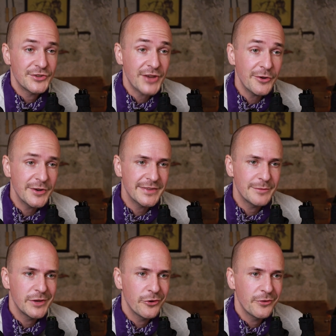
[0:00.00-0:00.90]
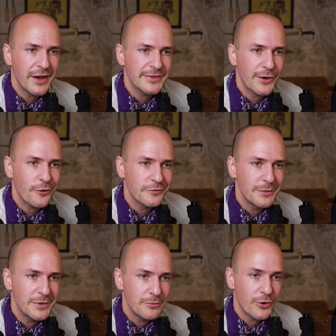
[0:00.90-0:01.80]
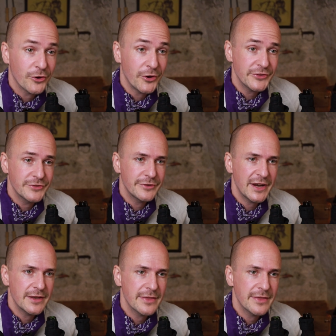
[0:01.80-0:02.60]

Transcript: The Chardonnays and Pinot Noirs are often a bit more concentrated